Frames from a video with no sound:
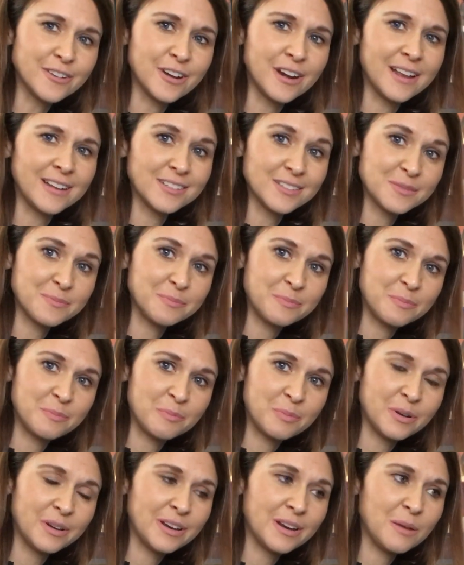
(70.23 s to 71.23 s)
And I just
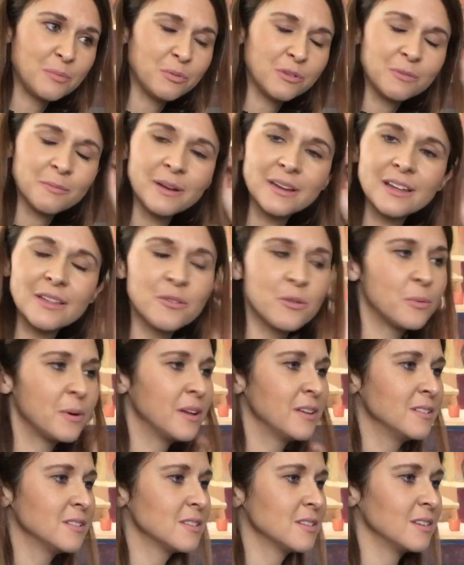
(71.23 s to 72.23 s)
put it up with my other
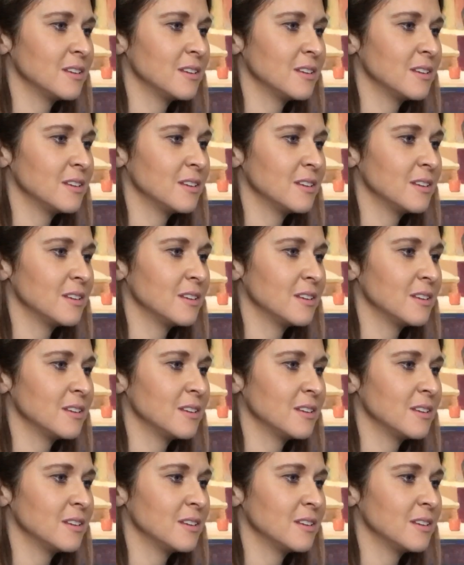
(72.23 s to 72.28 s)
ones.